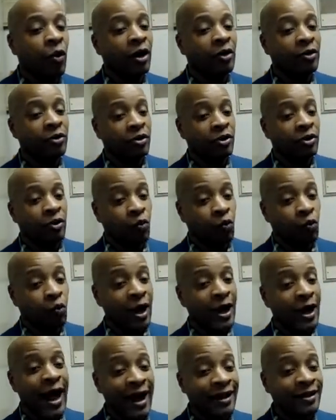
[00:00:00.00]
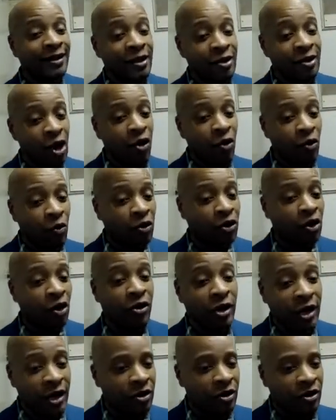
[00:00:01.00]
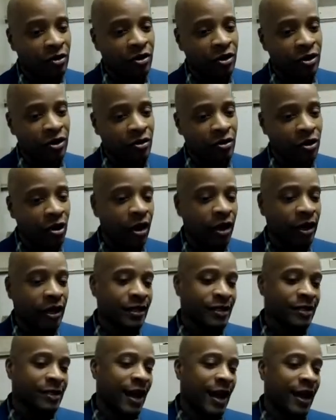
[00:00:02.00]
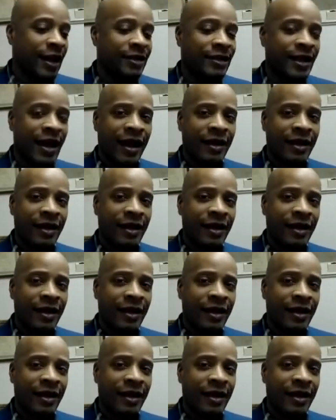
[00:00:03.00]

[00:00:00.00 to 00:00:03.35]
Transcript: Well, what I know going to New York is that